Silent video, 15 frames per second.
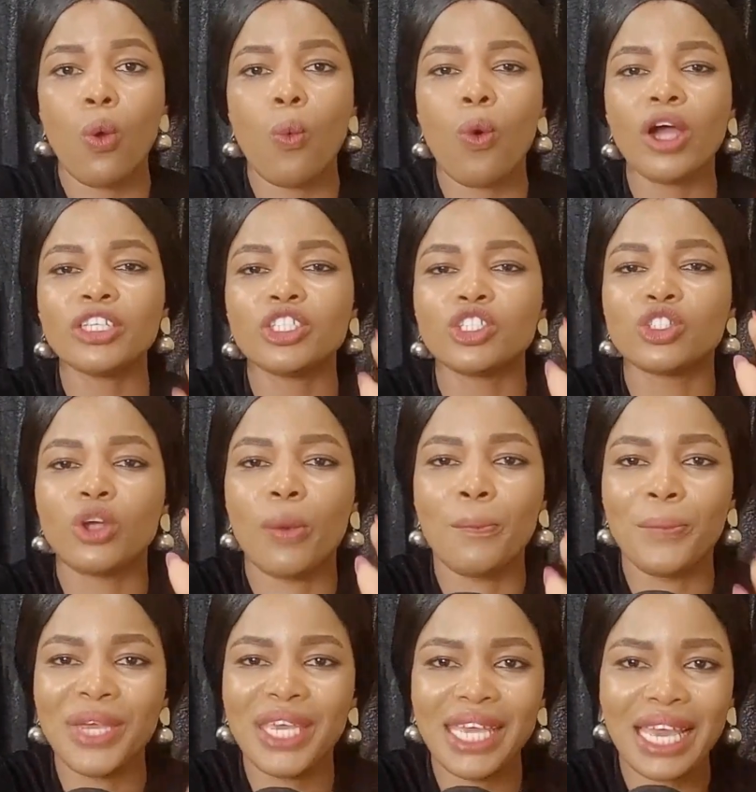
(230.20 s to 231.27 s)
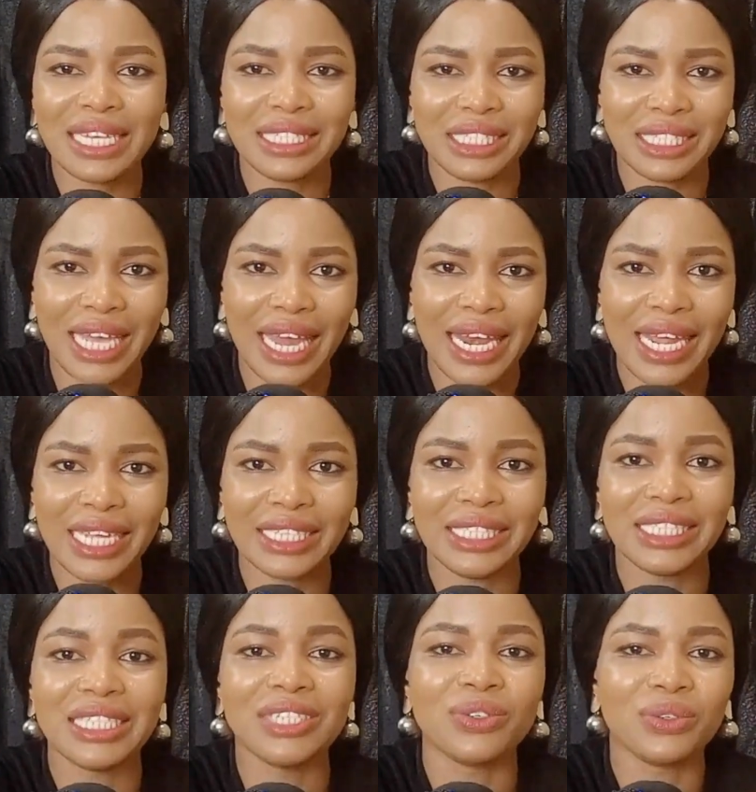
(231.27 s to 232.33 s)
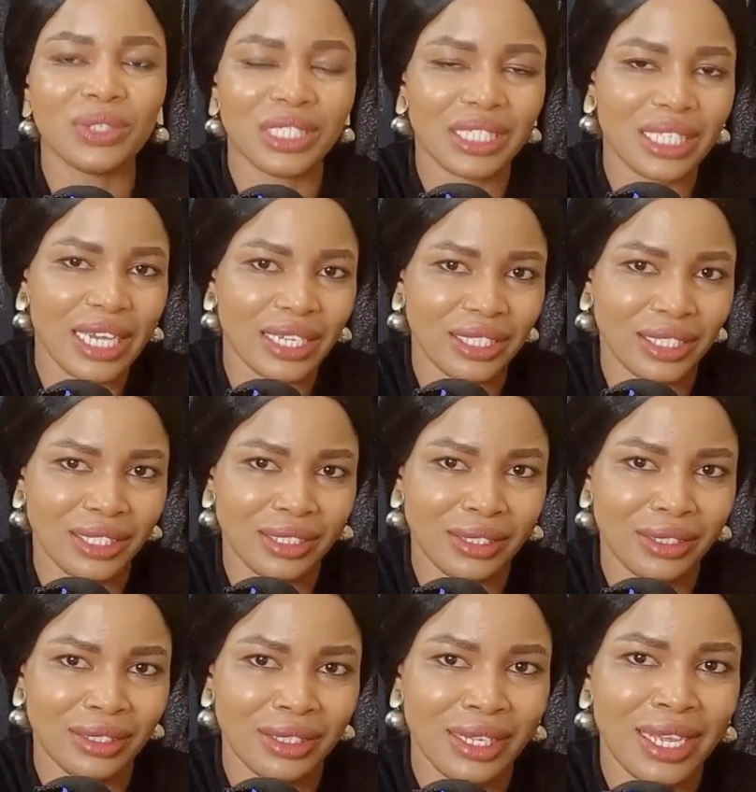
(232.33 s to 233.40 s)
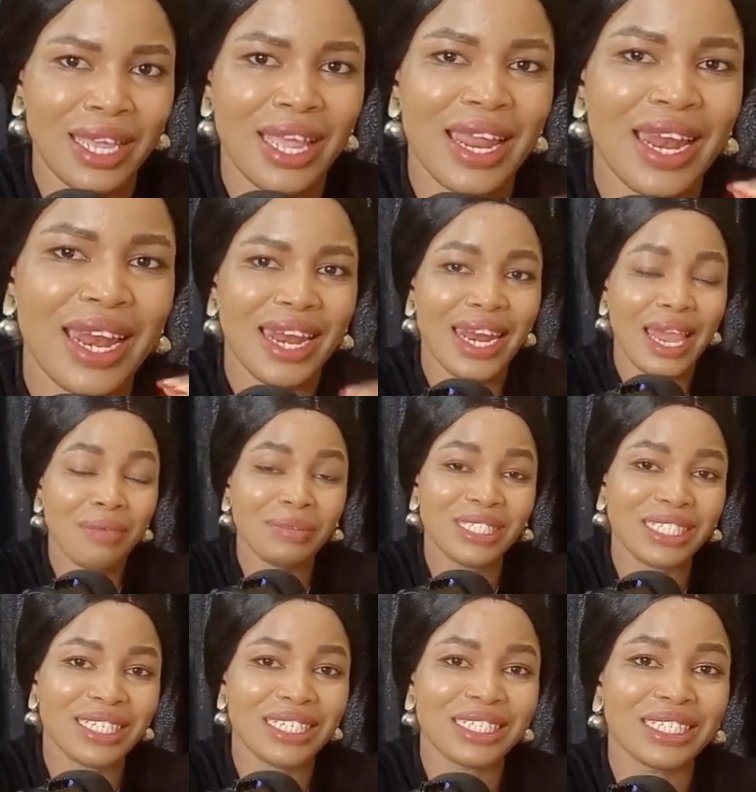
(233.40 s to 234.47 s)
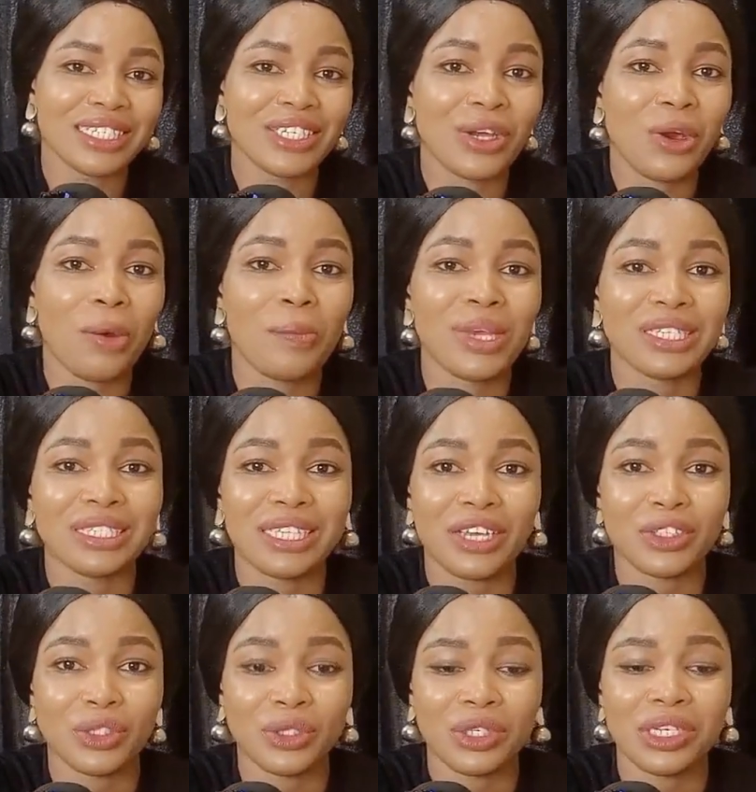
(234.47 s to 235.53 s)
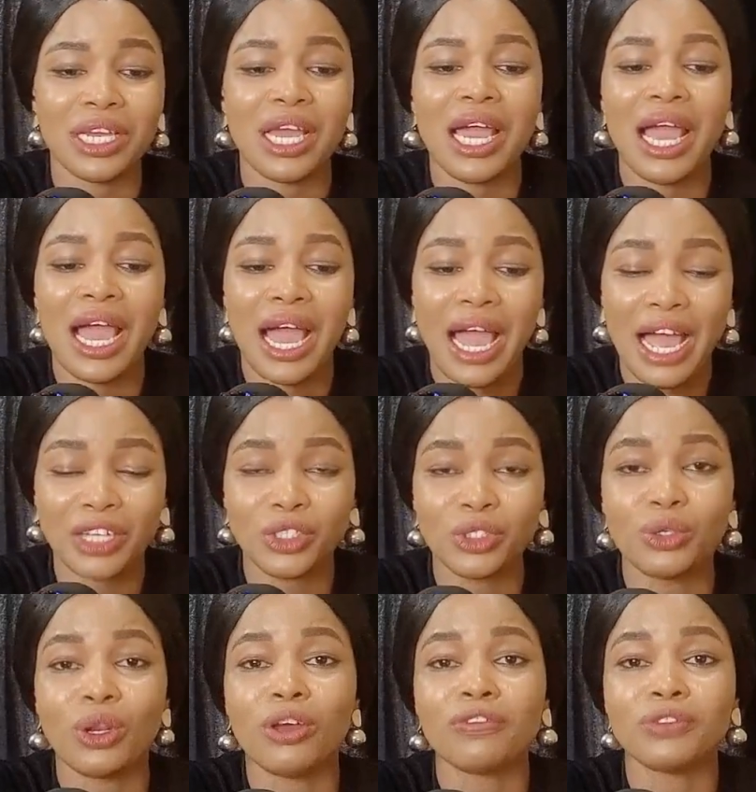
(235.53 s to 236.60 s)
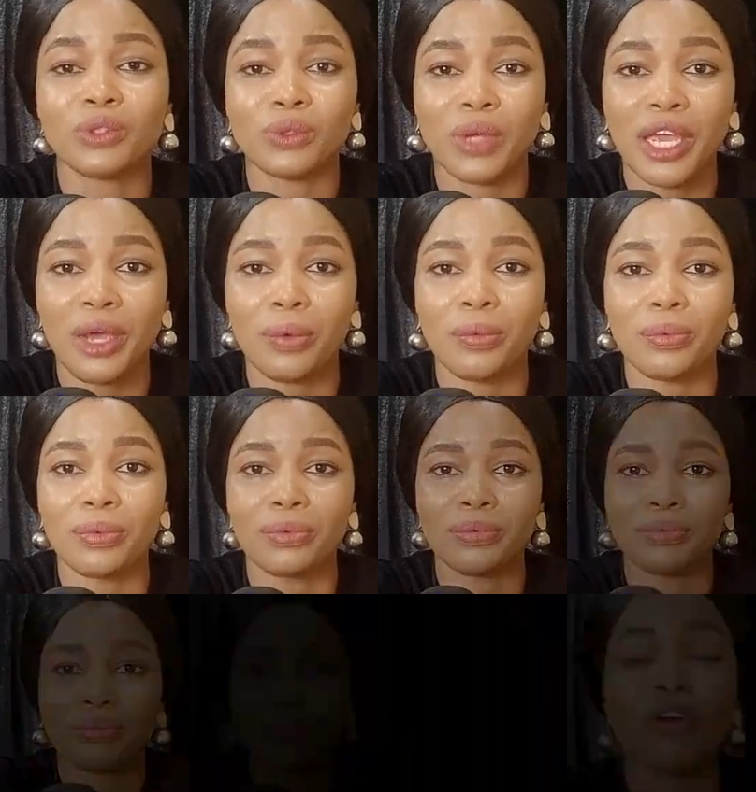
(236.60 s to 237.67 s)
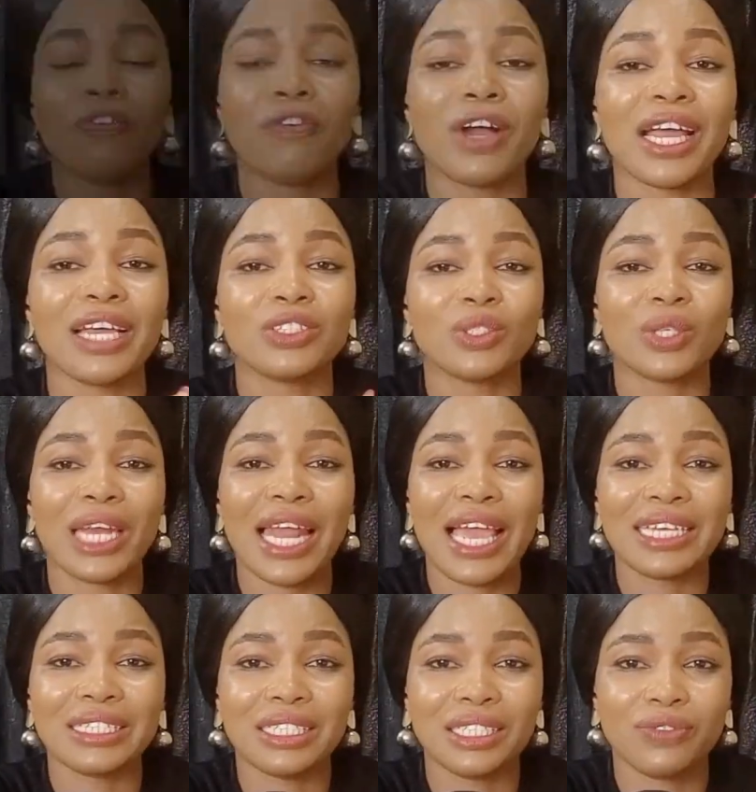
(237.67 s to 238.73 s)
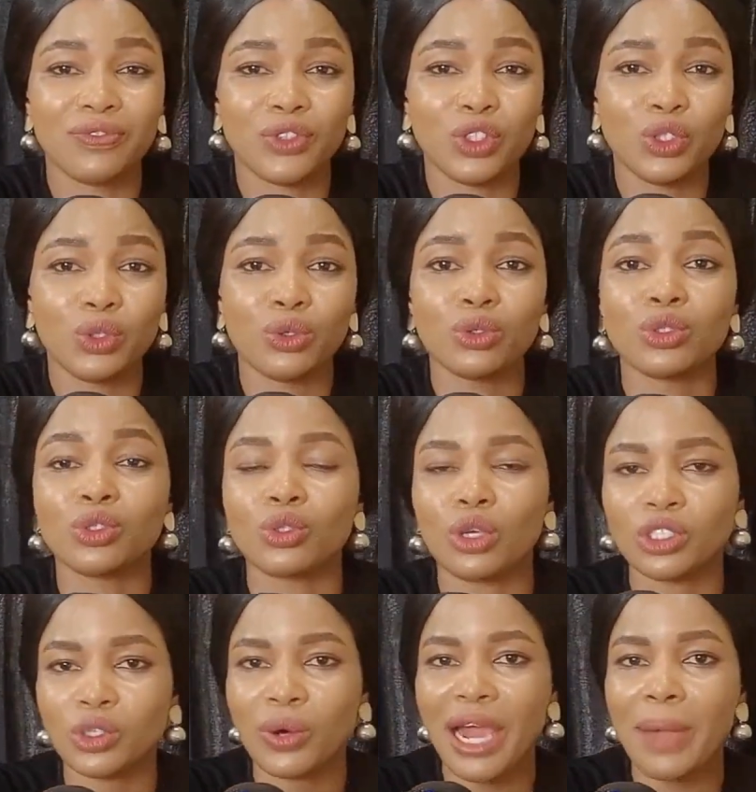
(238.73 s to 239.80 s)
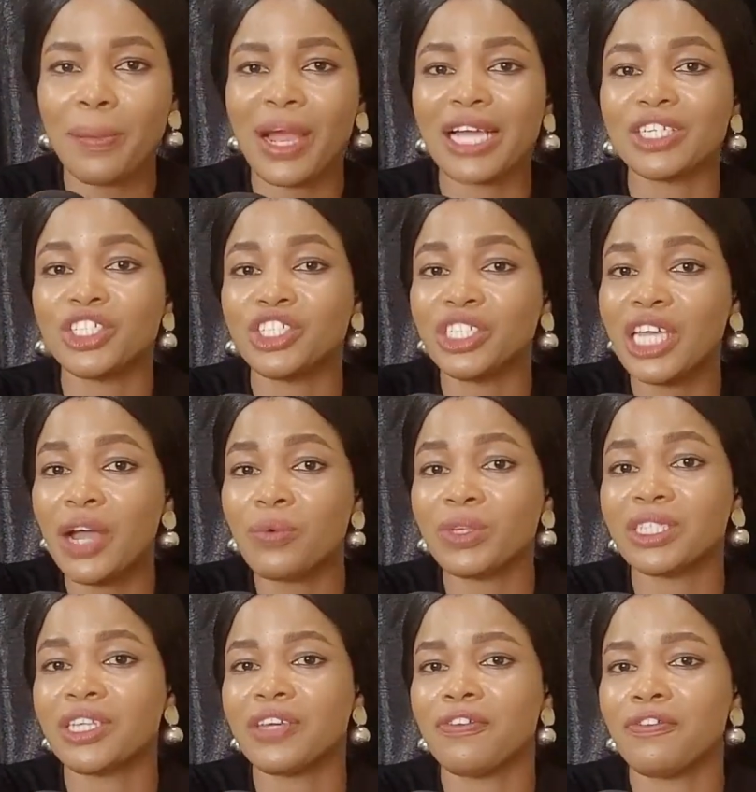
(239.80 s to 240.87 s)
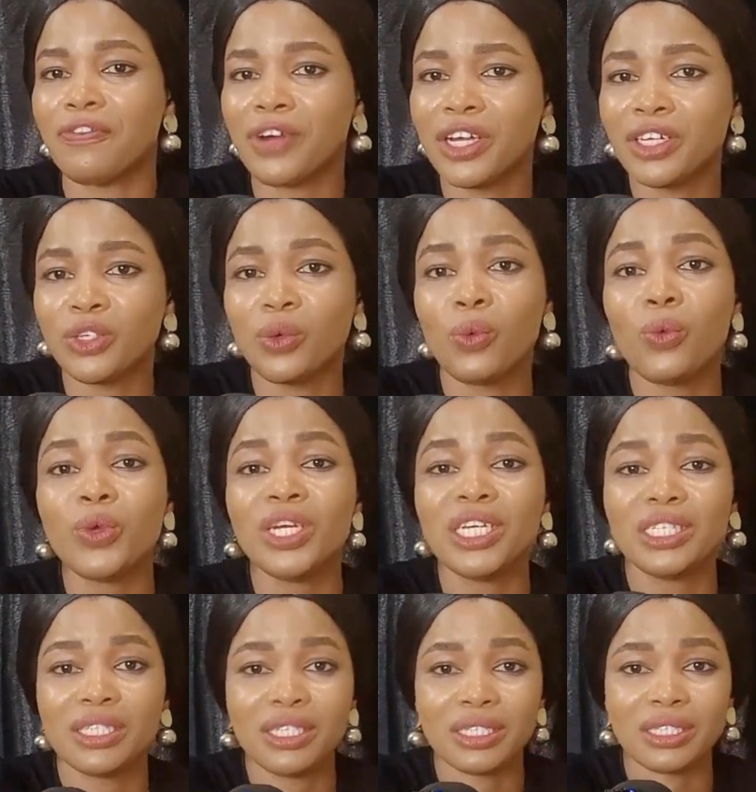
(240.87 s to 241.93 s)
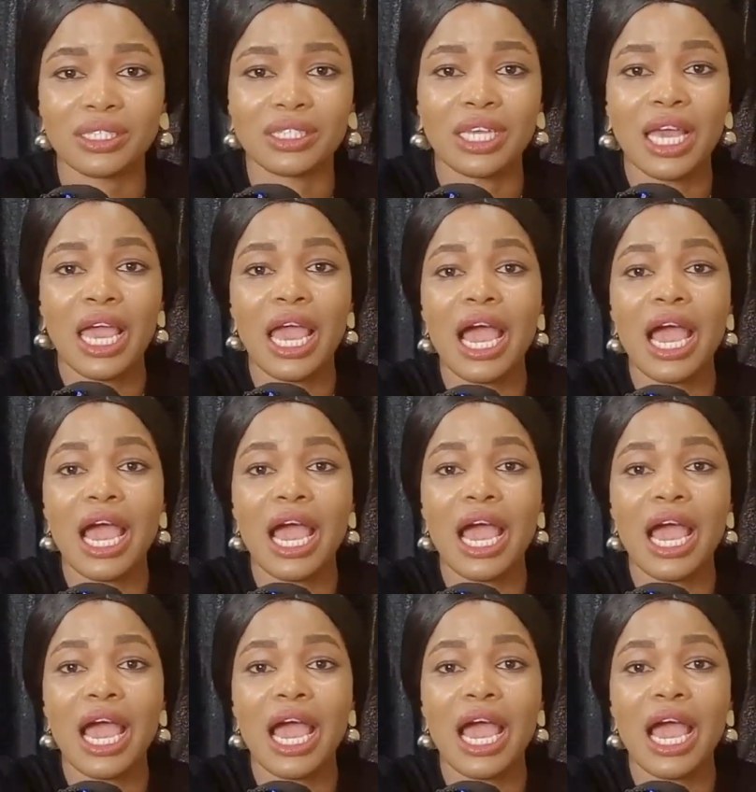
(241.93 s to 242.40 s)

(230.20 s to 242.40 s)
What is your biggest challenge in research? Let me see it in the comment section. I should love to help. Don't forget to like this video, subscribe, and share with a friend who needs this.